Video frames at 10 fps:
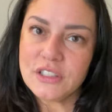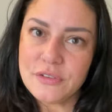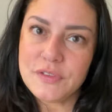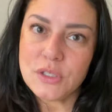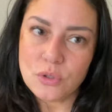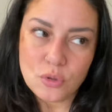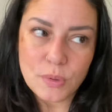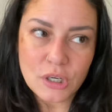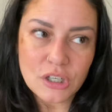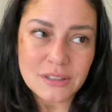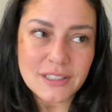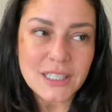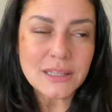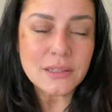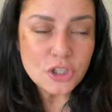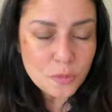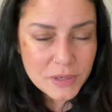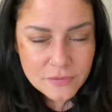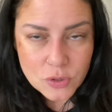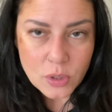Lyft and Uber, a little bit
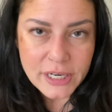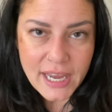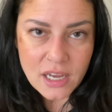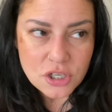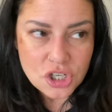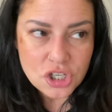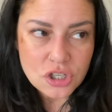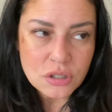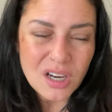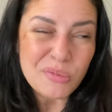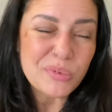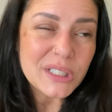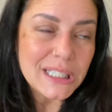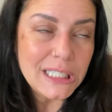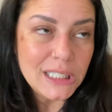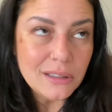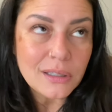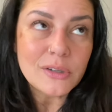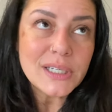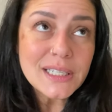of DoorDash. I really,
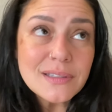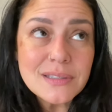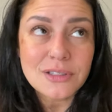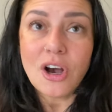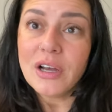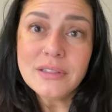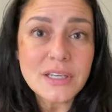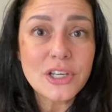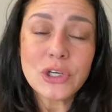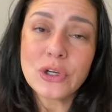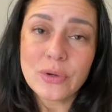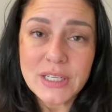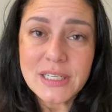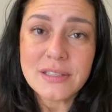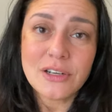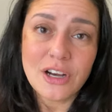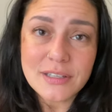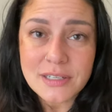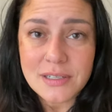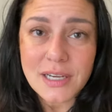it's 100 degrees in
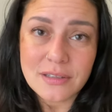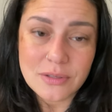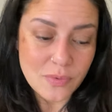Austin, Texas